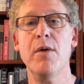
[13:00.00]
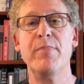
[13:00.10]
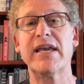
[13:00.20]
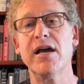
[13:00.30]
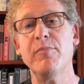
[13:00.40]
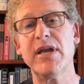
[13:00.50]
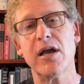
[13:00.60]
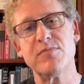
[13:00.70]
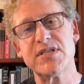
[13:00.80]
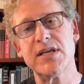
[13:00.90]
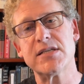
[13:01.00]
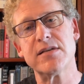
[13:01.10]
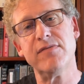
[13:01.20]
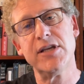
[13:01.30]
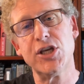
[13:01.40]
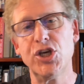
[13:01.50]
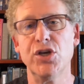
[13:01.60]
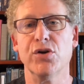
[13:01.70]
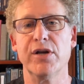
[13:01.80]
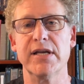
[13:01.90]
Becoming obsessively
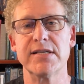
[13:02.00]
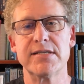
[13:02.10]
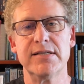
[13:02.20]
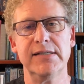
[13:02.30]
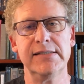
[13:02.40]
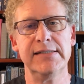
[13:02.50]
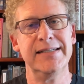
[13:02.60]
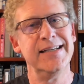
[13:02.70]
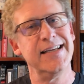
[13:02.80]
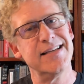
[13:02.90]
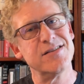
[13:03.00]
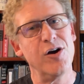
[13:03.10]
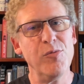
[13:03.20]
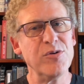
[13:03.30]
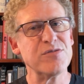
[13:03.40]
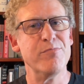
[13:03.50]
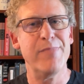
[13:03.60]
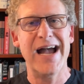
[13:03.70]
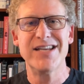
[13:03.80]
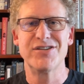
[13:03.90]
curious is almost
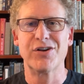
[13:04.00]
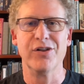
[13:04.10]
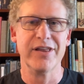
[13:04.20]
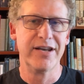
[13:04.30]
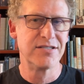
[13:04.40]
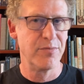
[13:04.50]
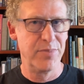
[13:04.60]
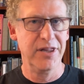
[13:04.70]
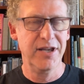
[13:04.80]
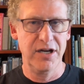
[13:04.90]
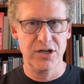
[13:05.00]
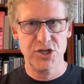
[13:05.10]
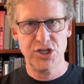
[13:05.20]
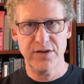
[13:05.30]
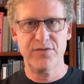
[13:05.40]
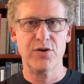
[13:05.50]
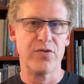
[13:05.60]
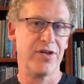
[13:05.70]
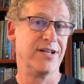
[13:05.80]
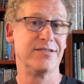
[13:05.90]
magical in its ability to shift your
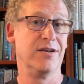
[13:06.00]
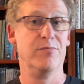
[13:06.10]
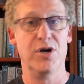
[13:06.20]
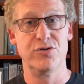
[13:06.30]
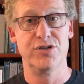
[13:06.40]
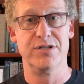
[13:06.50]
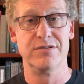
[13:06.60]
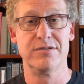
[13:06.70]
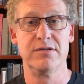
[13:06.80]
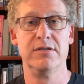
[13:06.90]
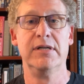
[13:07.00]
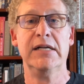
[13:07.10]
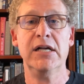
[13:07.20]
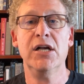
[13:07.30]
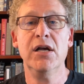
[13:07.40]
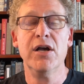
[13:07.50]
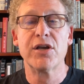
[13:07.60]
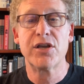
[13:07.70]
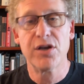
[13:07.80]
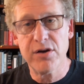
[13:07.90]
thoughts and emotions.
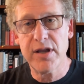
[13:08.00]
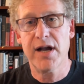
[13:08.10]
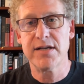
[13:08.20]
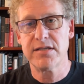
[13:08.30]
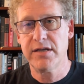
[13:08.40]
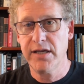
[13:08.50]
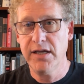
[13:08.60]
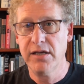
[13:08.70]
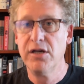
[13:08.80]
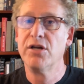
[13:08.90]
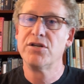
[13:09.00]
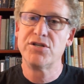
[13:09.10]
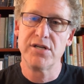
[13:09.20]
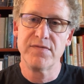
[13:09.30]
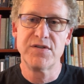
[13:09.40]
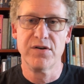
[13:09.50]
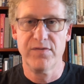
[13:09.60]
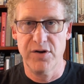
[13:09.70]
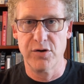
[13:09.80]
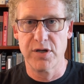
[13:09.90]
Curiosity shifts your
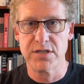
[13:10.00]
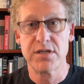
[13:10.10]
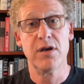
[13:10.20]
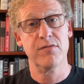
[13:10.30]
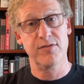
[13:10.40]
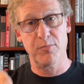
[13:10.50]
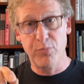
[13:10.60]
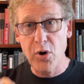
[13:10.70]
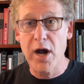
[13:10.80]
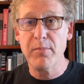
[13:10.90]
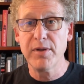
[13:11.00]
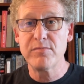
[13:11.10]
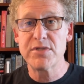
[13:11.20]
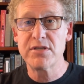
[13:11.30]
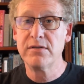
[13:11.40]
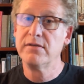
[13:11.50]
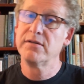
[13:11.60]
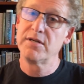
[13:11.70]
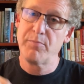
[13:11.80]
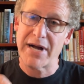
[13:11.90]
focus from problems
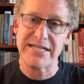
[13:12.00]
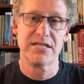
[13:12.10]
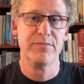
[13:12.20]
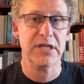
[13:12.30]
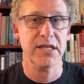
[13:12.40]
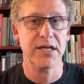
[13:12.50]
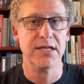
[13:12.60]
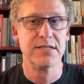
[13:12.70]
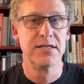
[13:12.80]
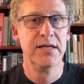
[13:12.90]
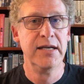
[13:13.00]
to possibilities.